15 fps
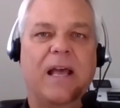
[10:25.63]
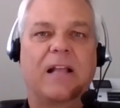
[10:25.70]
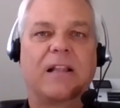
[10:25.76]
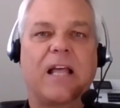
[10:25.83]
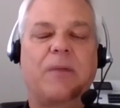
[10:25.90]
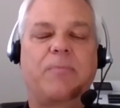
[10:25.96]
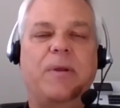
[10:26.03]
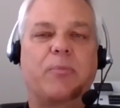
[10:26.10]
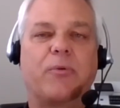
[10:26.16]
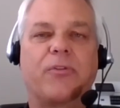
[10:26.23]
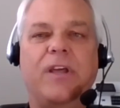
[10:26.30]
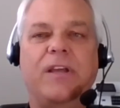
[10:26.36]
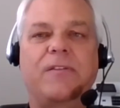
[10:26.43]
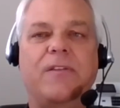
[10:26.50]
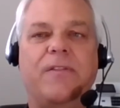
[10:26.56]
A lot of people
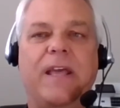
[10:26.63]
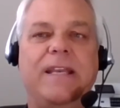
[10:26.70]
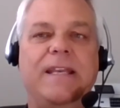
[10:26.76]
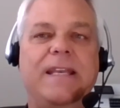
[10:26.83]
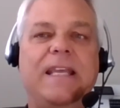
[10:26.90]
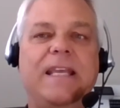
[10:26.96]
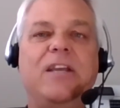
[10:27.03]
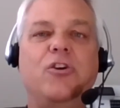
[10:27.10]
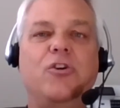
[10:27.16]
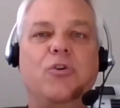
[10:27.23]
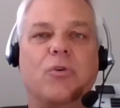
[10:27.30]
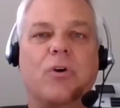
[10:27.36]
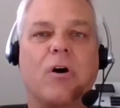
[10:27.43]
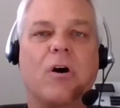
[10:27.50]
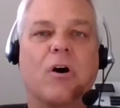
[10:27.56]
think that they need a
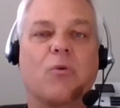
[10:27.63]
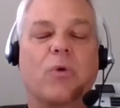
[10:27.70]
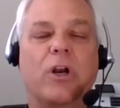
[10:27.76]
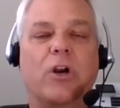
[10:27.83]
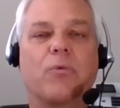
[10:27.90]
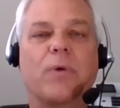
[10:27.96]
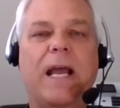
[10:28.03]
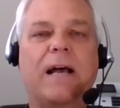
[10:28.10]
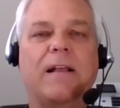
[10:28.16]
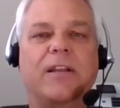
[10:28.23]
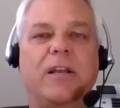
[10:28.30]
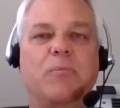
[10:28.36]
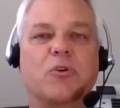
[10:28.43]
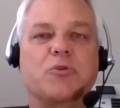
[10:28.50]
new car when in reality,